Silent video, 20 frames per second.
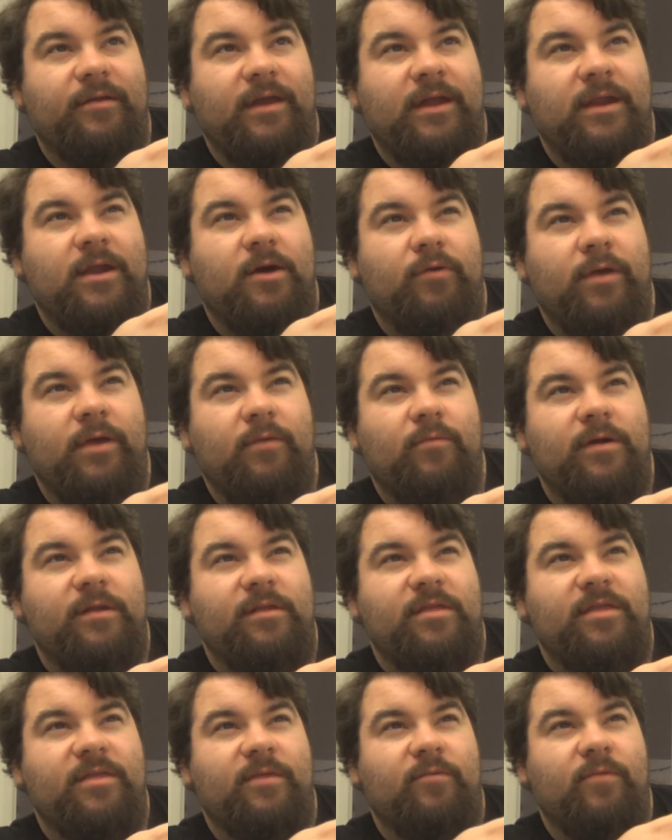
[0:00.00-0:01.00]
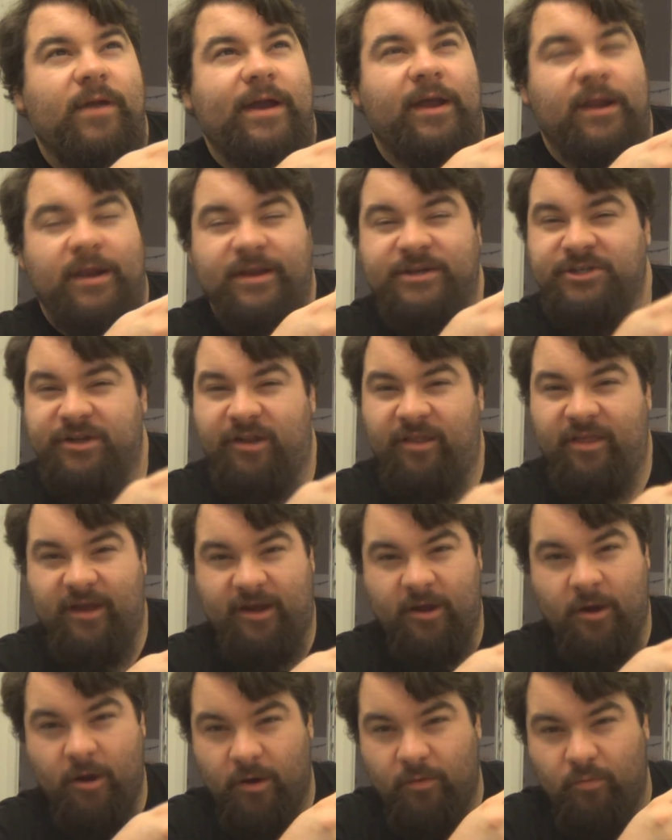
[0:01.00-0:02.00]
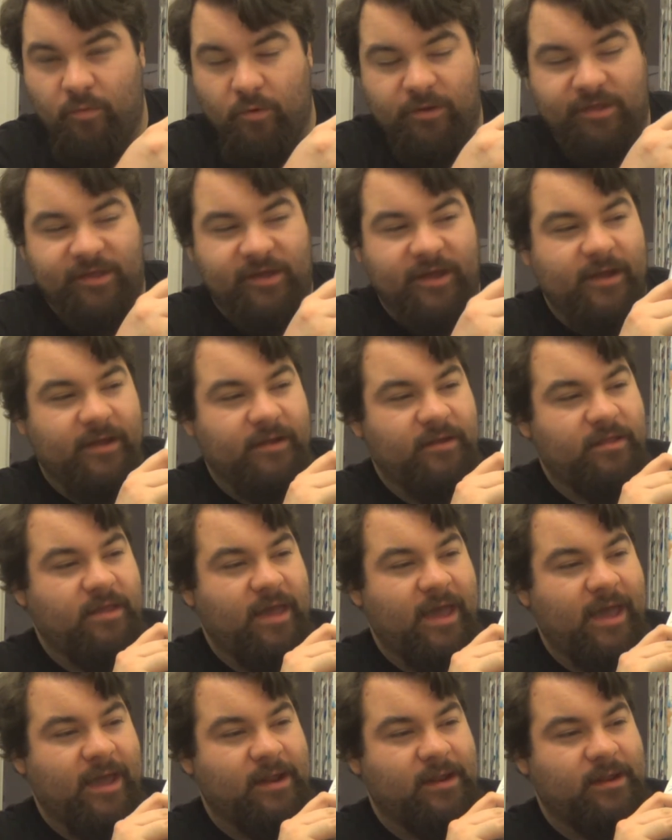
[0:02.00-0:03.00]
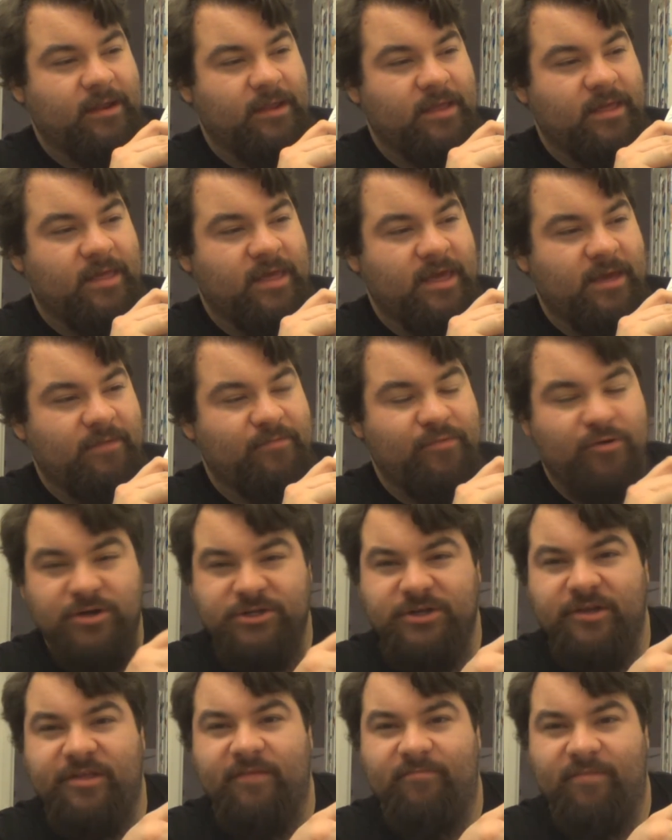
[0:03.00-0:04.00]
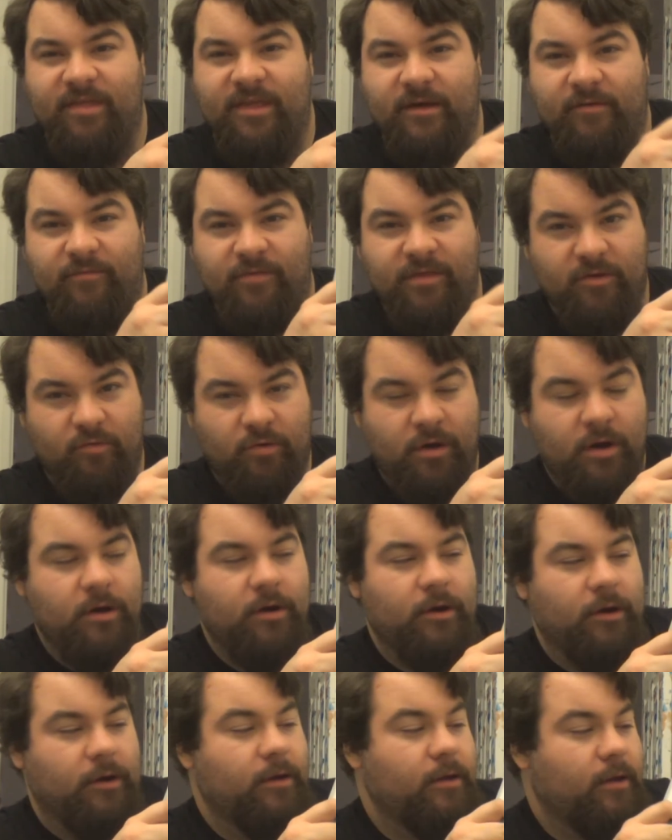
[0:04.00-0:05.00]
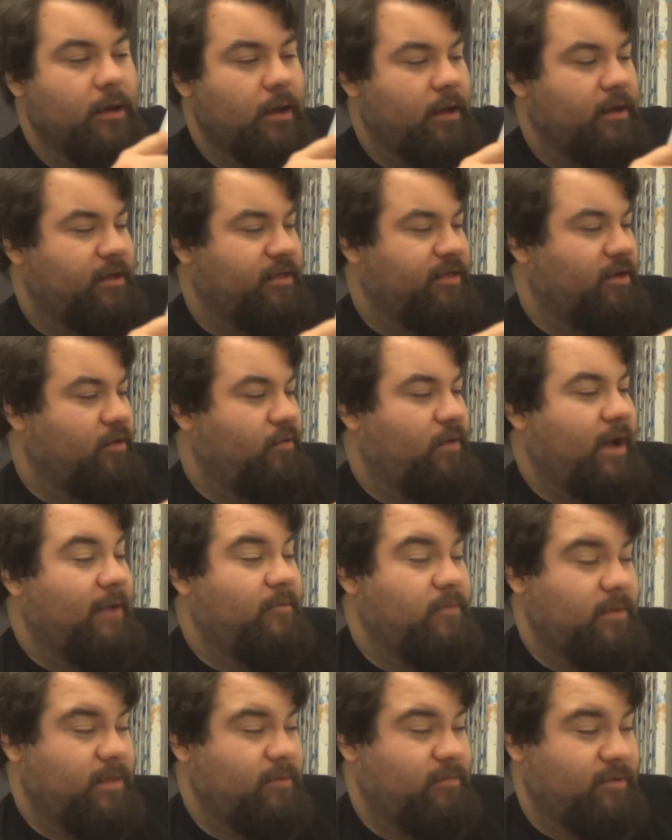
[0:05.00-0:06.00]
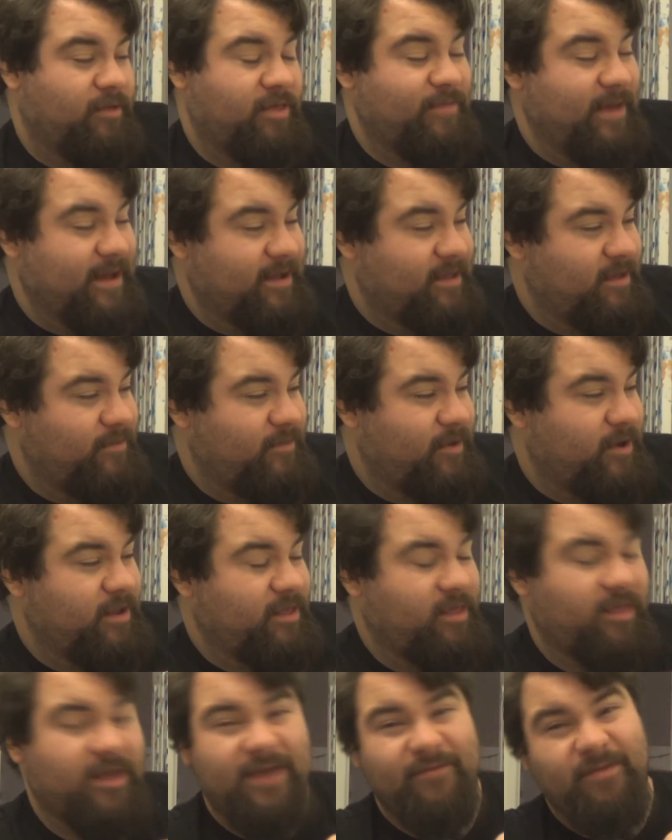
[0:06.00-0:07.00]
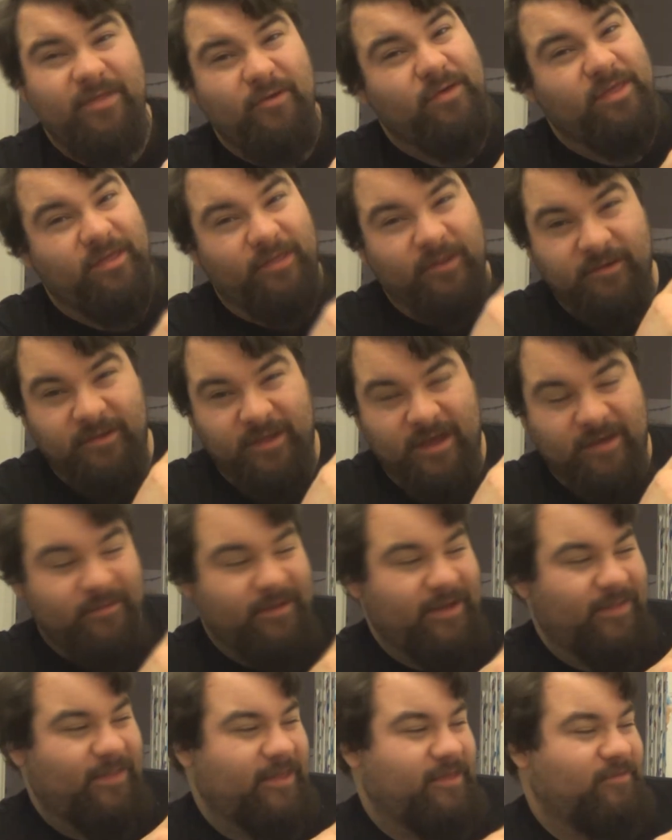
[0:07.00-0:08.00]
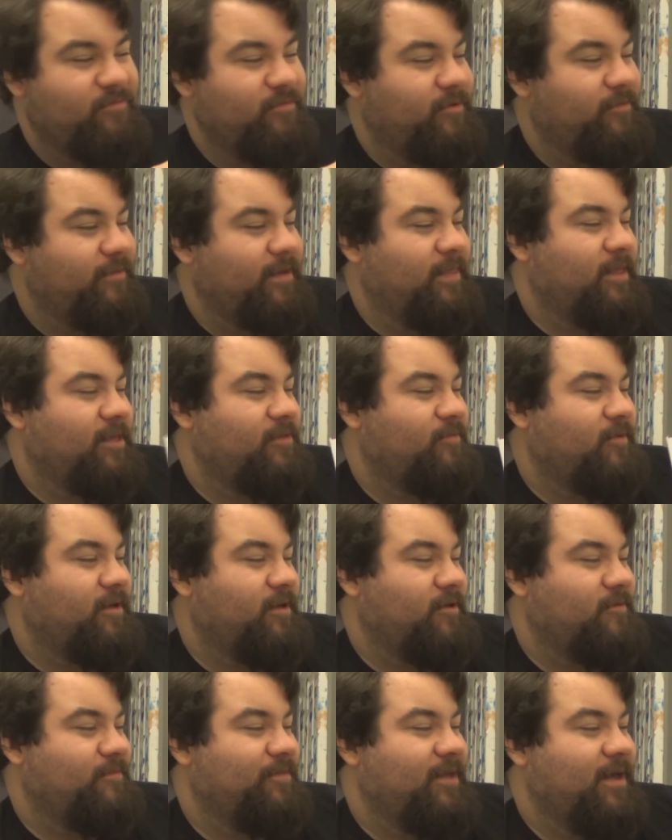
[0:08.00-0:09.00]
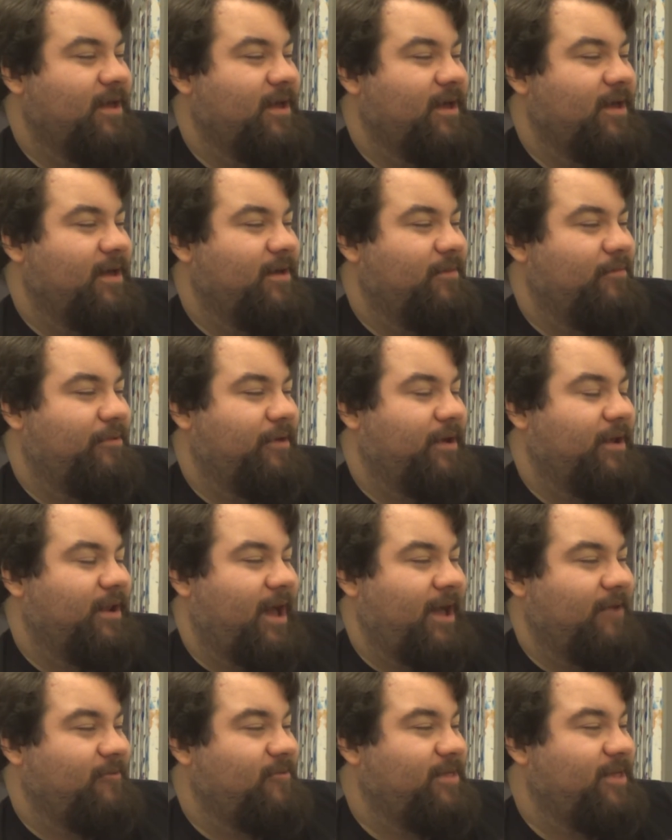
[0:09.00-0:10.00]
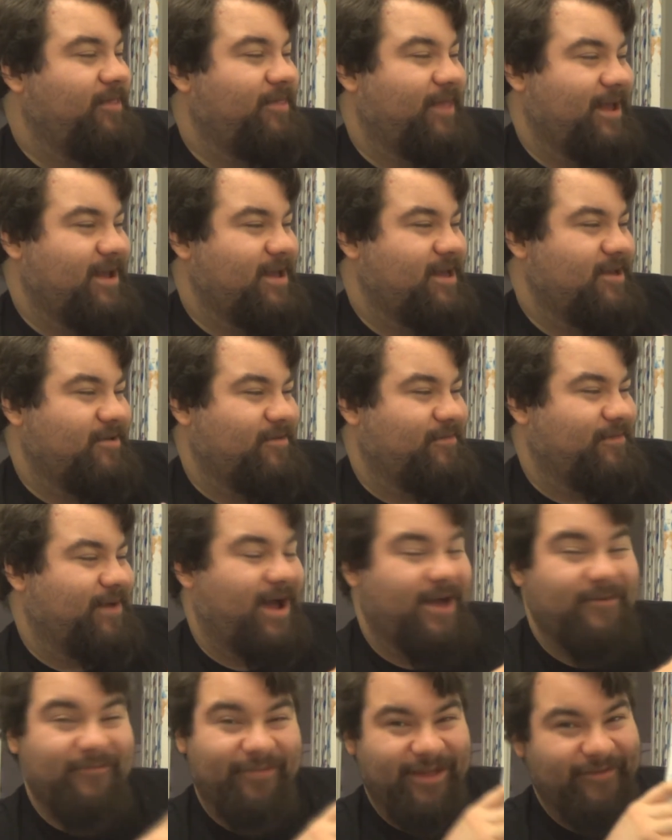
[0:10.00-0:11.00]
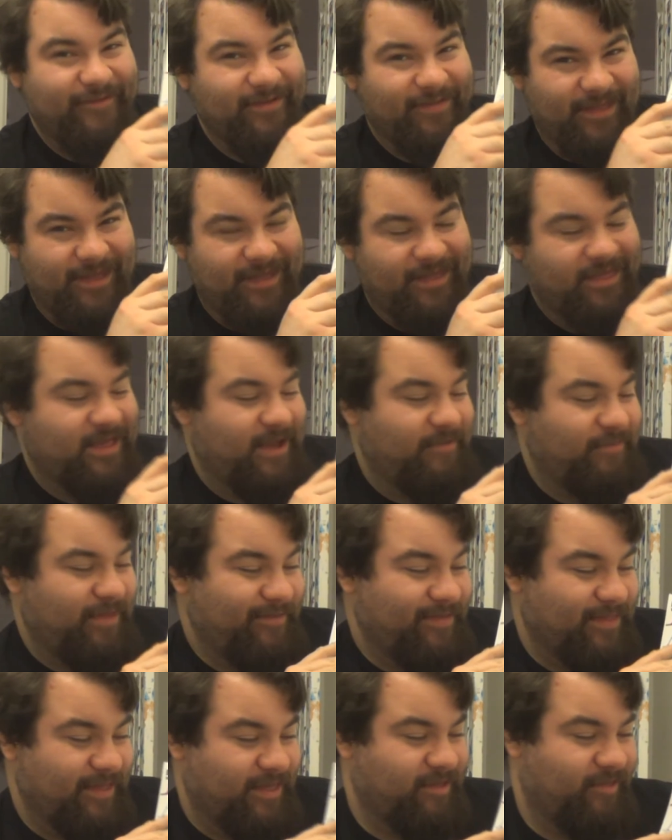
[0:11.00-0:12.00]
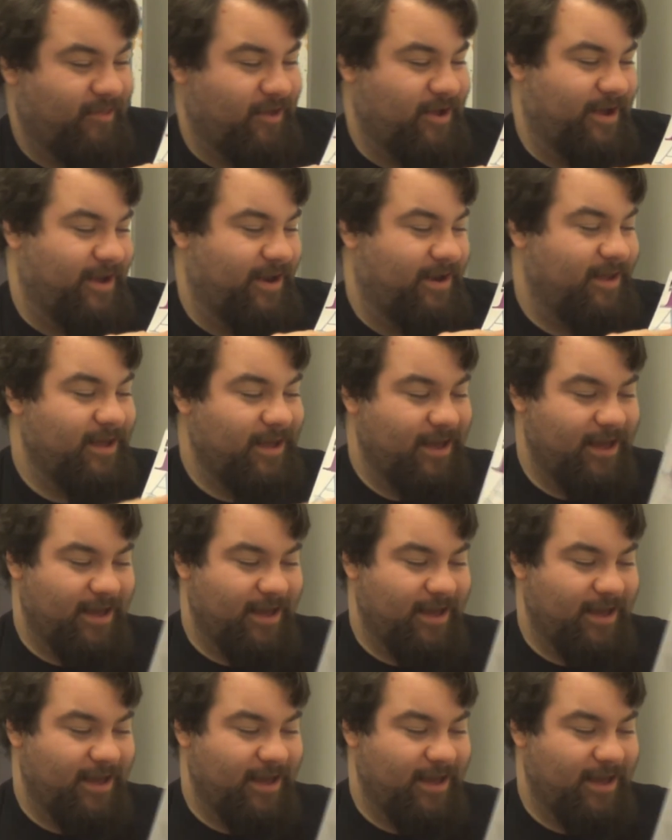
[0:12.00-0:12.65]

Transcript: you know, he wants the recognitions that carnivores get, and he pushes himself so hard. So I really respect him, honestly, even though he's a little dumb in this volume, but I really like him. I'm loving this. I'm loving this a lot.